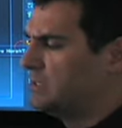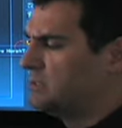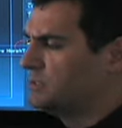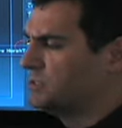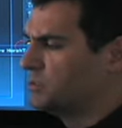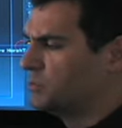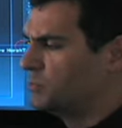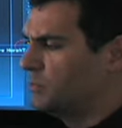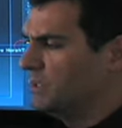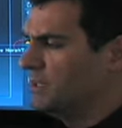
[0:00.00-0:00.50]

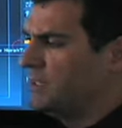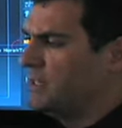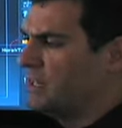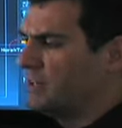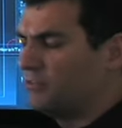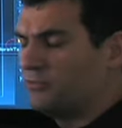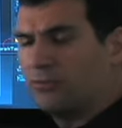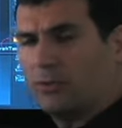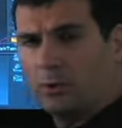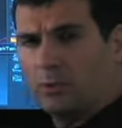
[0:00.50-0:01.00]
really, a
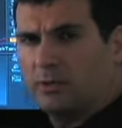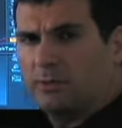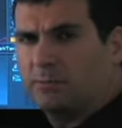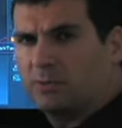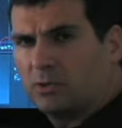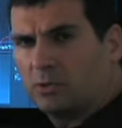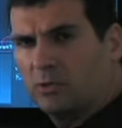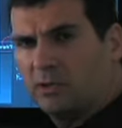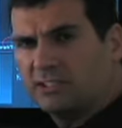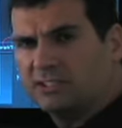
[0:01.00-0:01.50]
forward
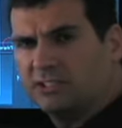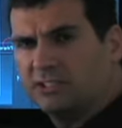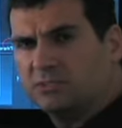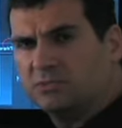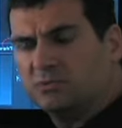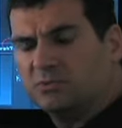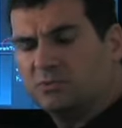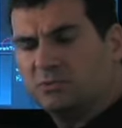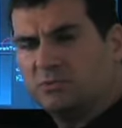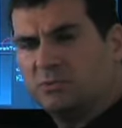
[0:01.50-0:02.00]

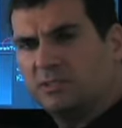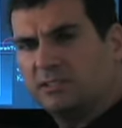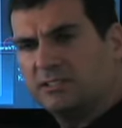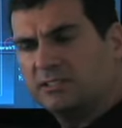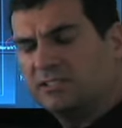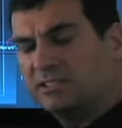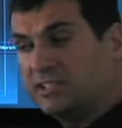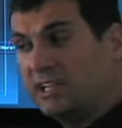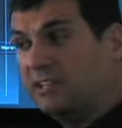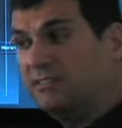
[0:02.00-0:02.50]
progression
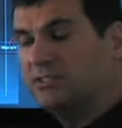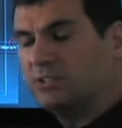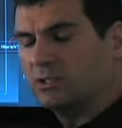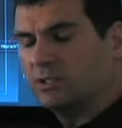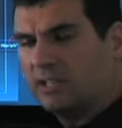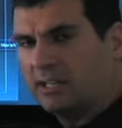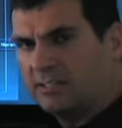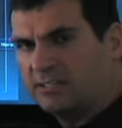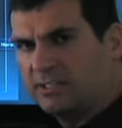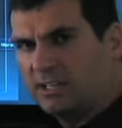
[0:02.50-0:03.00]
saves you a
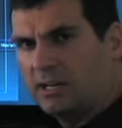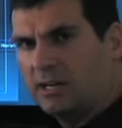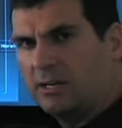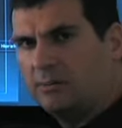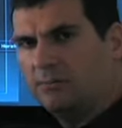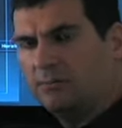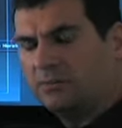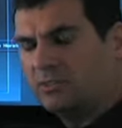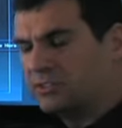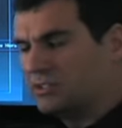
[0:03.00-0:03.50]
lot of
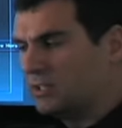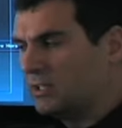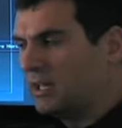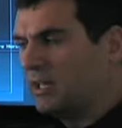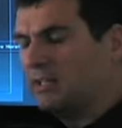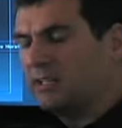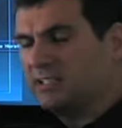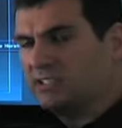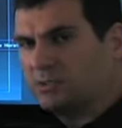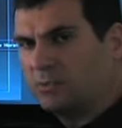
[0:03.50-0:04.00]
time, there's a
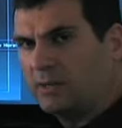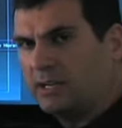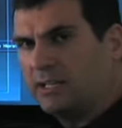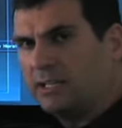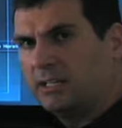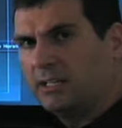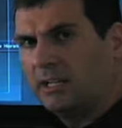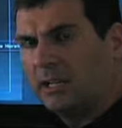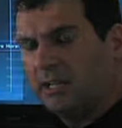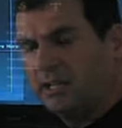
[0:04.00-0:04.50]
lot less
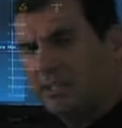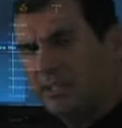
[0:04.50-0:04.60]
waiting, and it